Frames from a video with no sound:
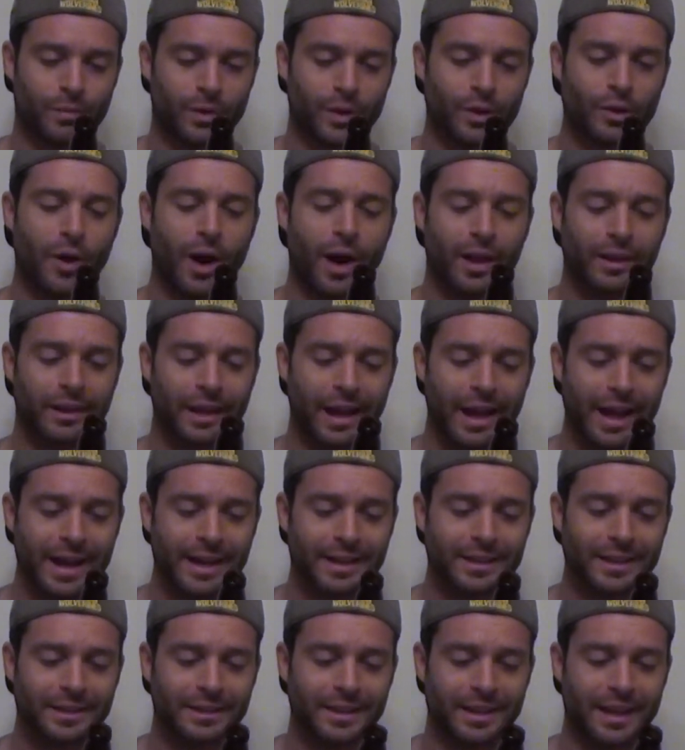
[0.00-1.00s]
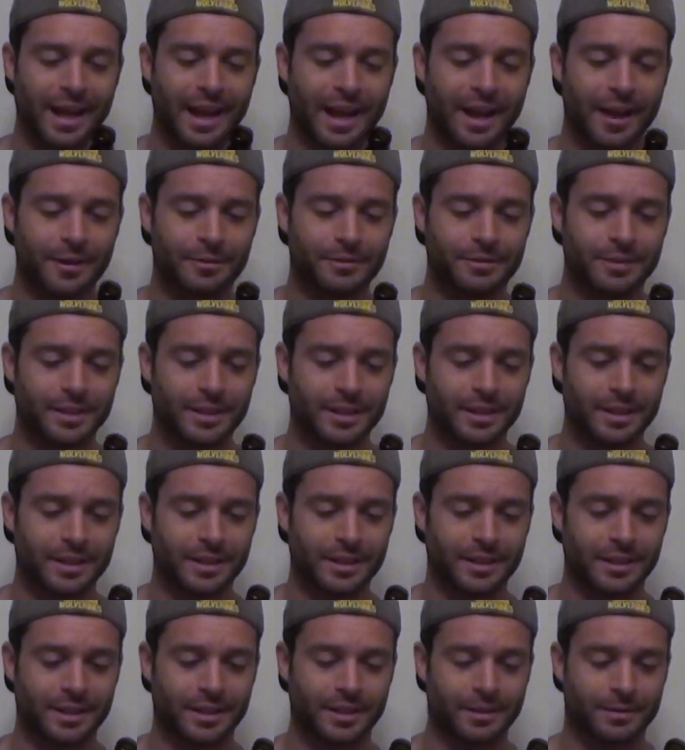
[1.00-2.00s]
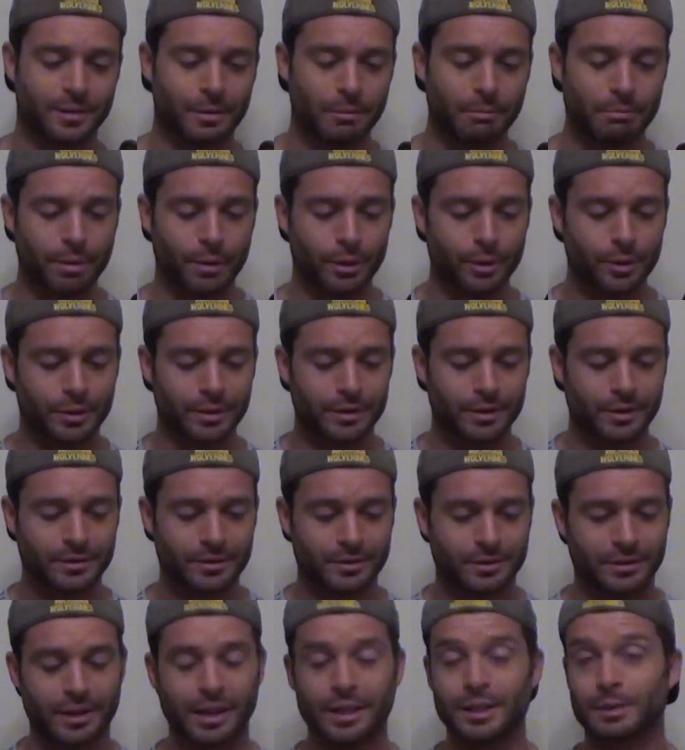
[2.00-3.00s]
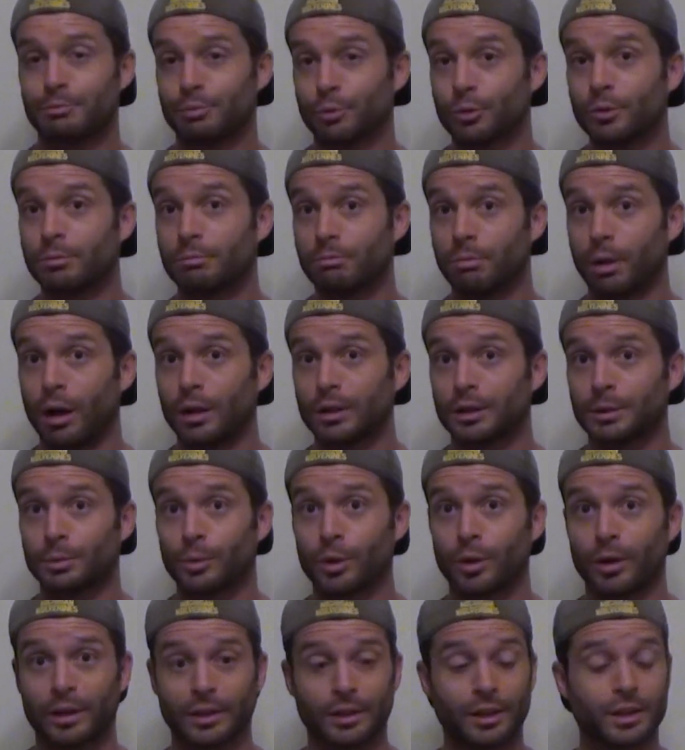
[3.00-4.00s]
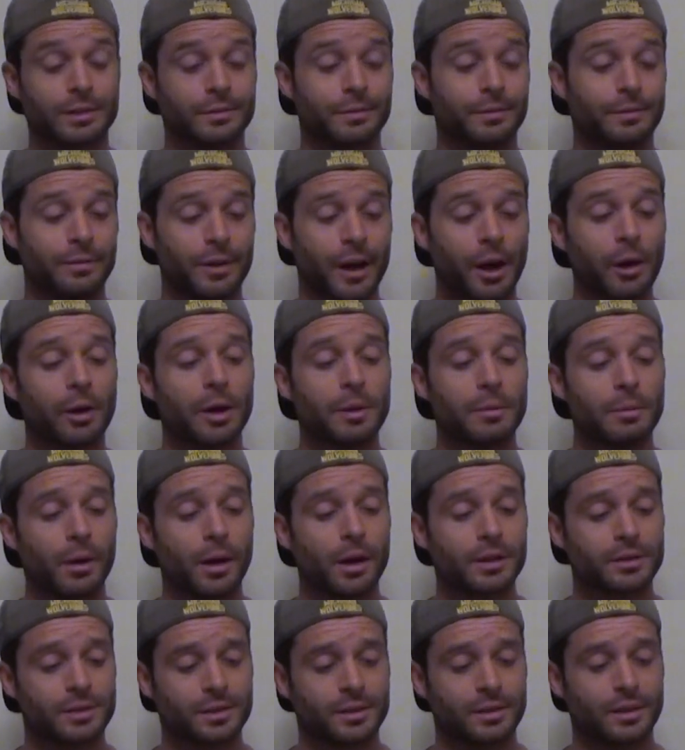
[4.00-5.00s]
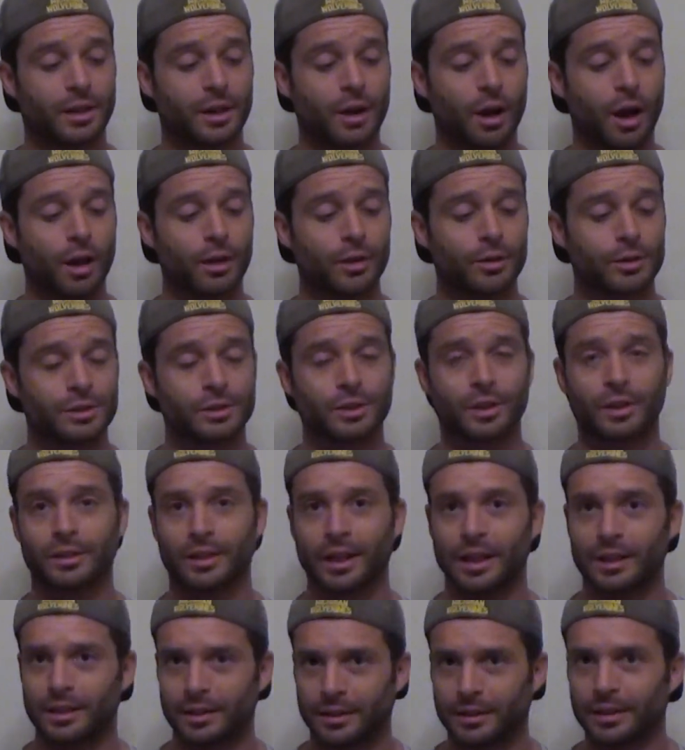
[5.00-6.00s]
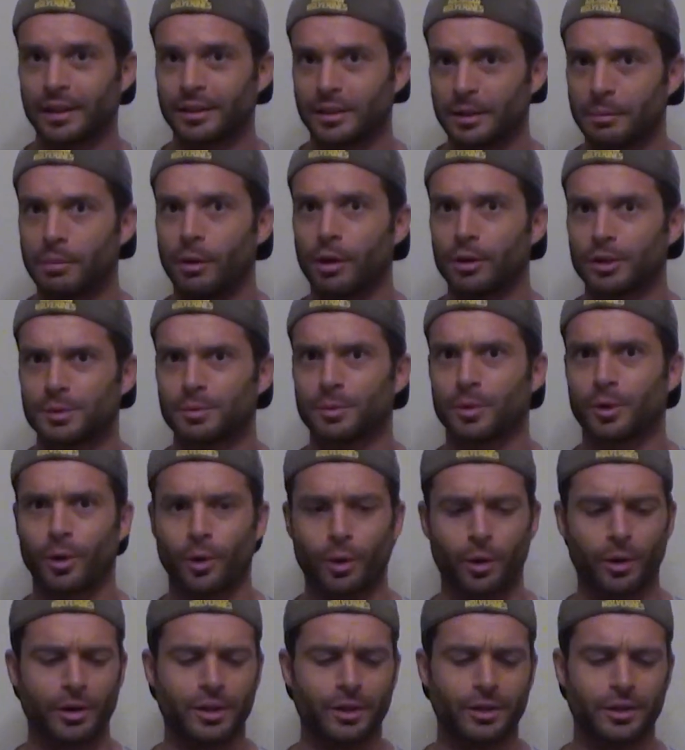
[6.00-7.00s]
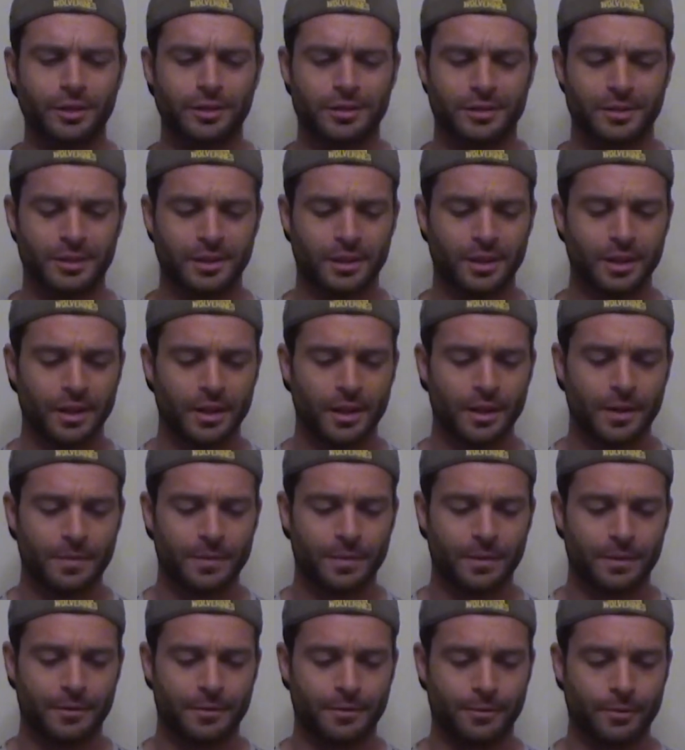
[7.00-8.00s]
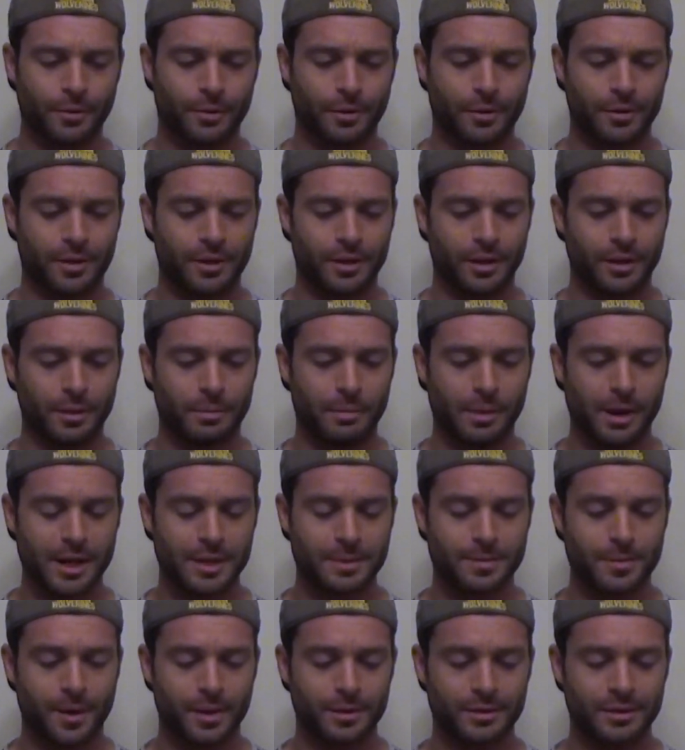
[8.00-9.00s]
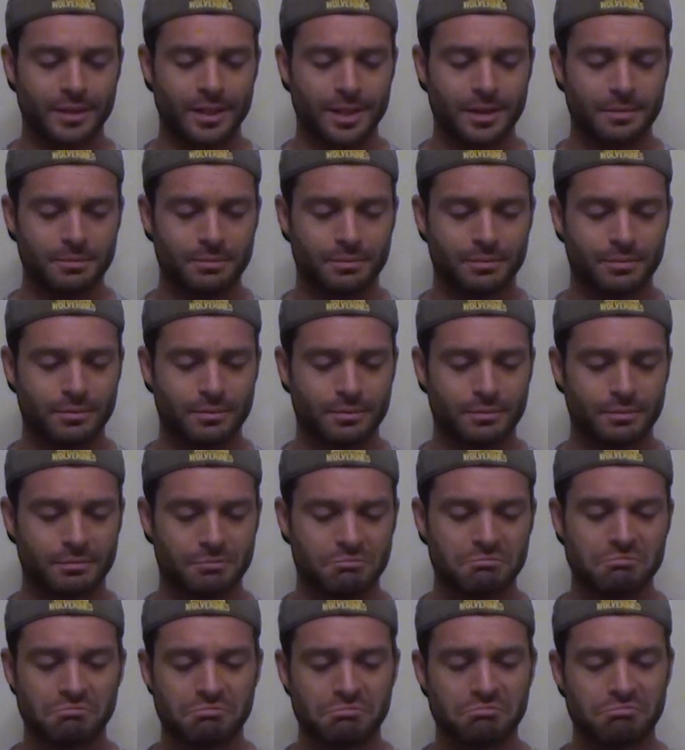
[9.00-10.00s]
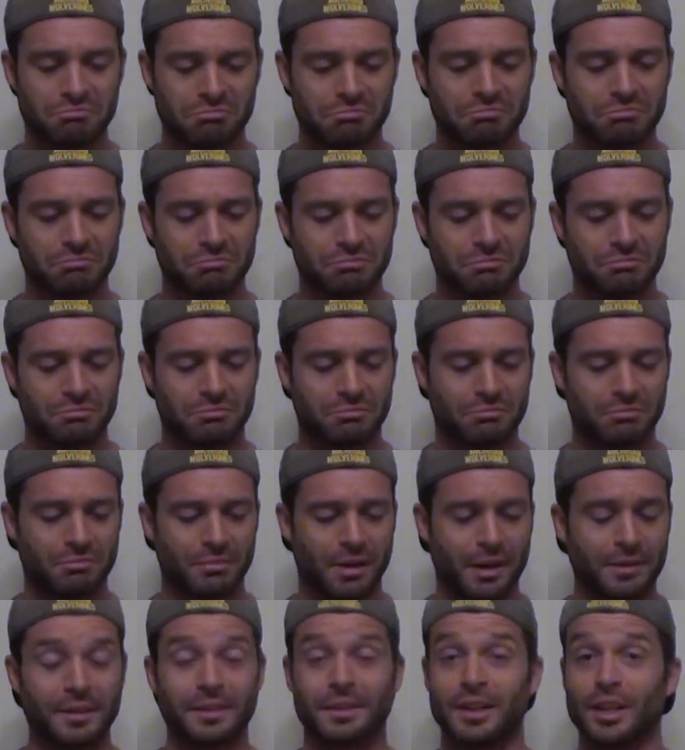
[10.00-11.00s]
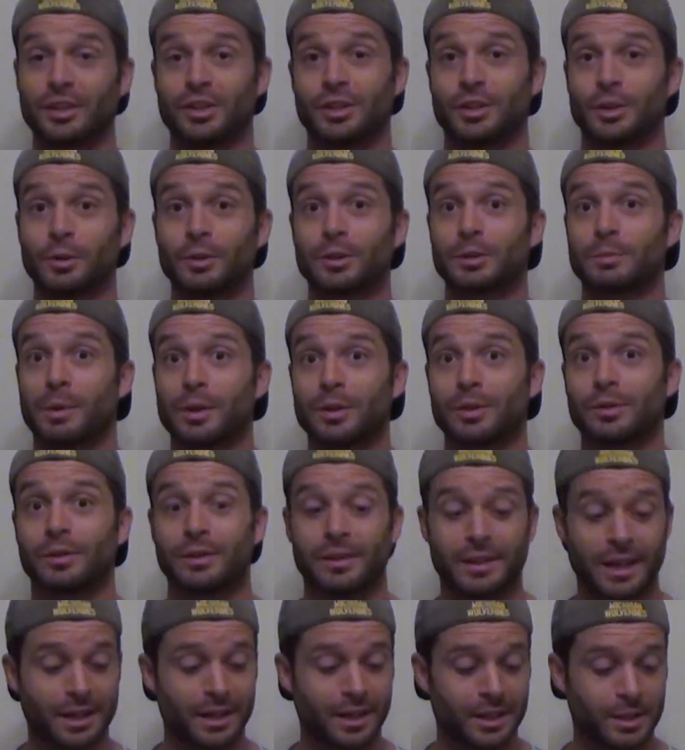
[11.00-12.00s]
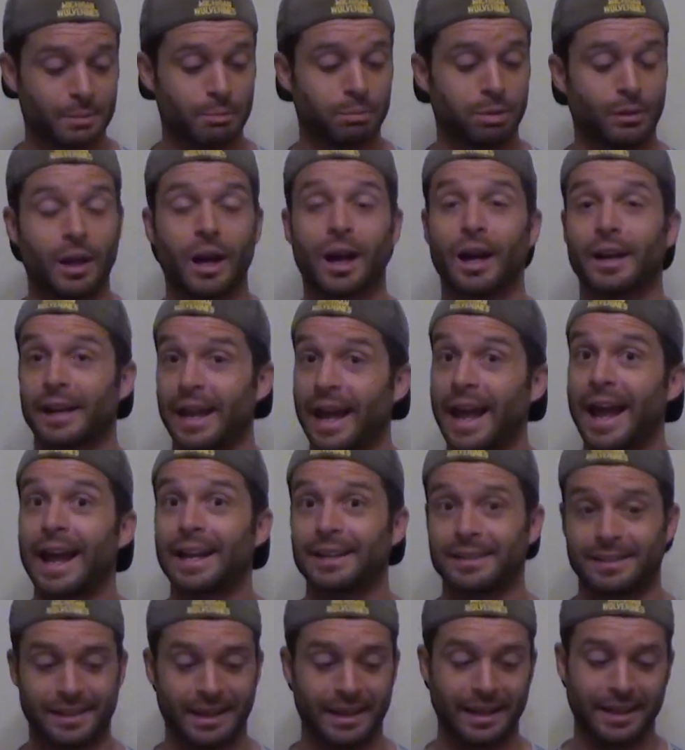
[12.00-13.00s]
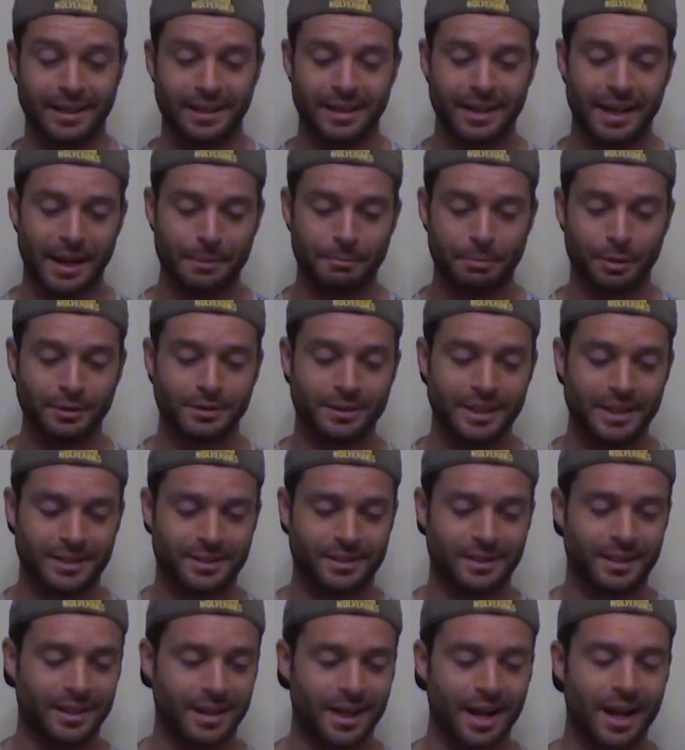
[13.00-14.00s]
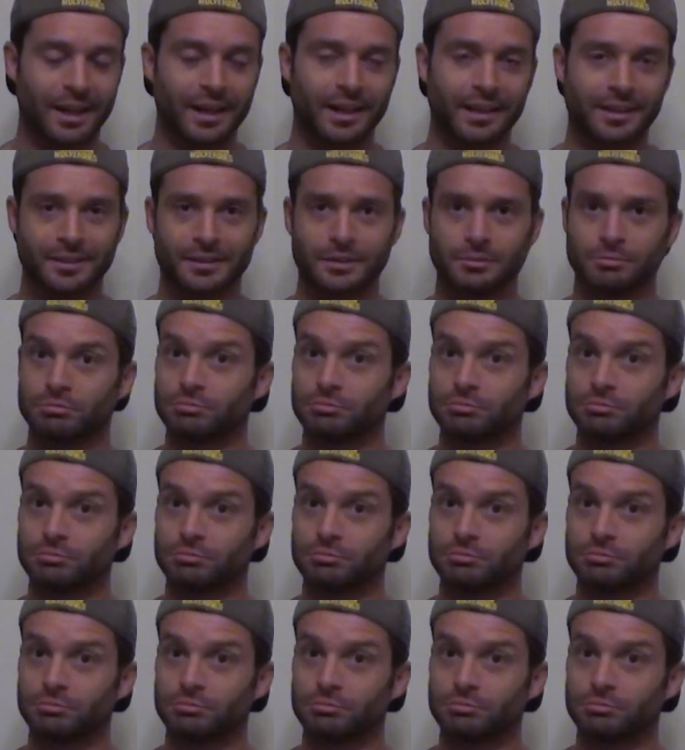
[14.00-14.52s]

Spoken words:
I like that they have the bird and it's brewed in Baltimore. It looks very much, the colors look like the Baltimore Orioles for the baseball team. I think they should do a special Guinness Blonde Hat Day and put this thing on it.